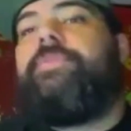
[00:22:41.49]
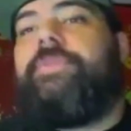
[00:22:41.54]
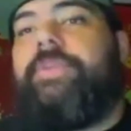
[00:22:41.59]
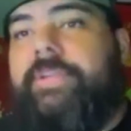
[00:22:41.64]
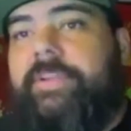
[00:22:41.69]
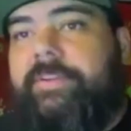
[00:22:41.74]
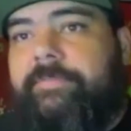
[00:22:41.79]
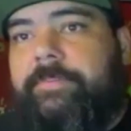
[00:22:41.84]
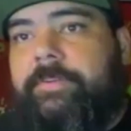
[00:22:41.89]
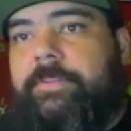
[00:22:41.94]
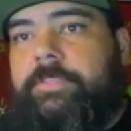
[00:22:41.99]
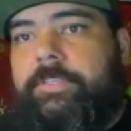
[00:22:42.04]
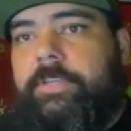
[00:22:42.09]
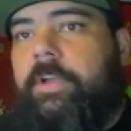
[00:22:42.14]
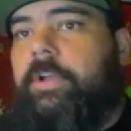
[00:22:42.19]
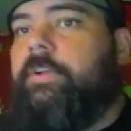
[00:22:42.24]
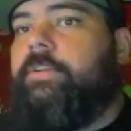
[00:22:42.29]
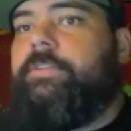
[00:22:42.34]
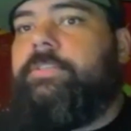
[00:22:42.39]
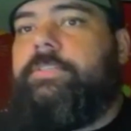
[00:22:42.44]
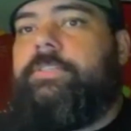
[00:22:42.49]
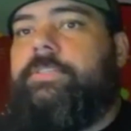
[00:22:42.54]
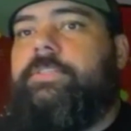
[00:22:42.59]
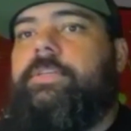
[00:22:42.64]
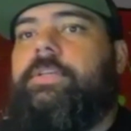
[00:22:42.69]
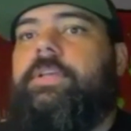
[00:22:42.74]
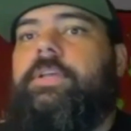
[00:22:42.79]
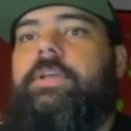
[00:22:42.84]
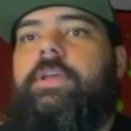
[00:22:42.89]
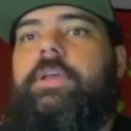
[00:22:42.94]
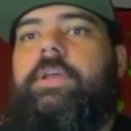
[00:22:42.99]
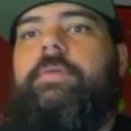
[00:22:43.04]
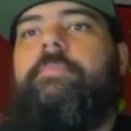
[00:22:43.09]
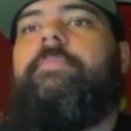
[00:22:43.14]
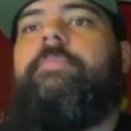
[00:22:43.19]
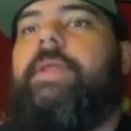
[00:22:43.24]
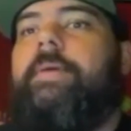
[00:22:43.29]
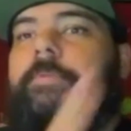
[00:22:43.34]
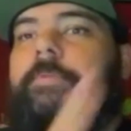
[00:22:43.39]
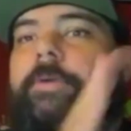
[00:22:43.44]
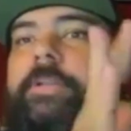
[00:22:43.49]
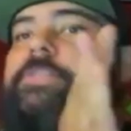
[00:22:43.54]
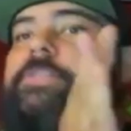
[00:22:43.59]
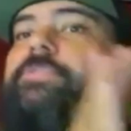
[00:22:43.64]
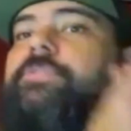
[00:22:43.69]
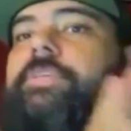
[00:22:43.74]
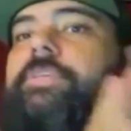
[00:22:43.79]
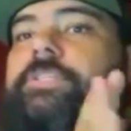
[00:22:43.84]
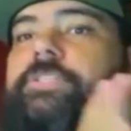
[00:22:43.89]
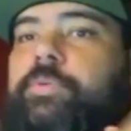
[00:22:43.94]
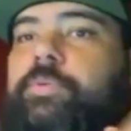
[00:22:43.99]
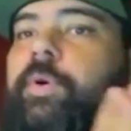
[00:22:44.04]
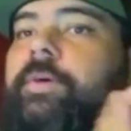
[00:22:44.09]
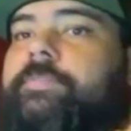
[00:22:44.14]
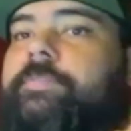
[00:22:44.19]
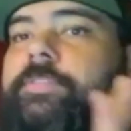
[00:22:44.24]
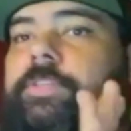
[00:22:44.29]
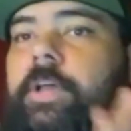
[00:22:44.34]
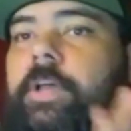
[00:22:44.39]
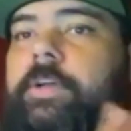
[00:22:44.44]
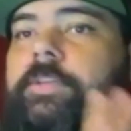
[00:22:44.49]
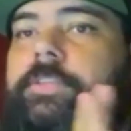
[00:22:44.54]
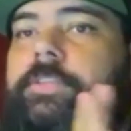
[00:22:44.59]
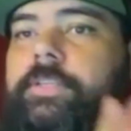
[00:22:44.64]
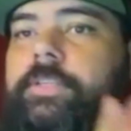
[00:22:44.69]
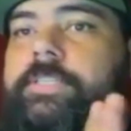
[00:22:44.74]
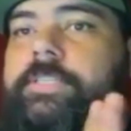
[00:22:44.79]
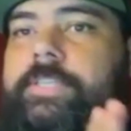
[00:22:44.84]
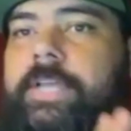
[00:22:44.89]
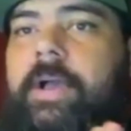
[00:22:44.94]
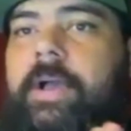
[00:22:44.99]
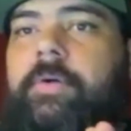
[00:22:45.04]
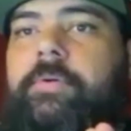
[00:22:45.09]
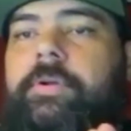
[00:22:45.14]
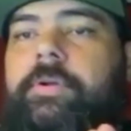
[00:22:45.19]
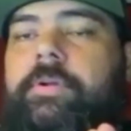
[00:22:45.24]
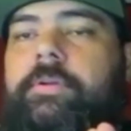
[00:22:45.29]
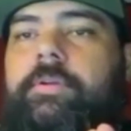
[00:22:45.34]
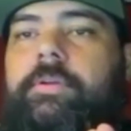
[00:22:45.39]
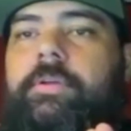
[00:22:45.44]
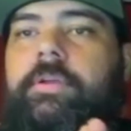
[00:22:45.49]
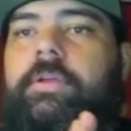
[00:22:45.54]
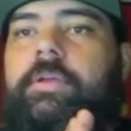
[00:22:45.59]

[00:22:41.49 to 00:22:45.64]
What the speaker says: different songs, but I'm going to do these 12 songs on this hour.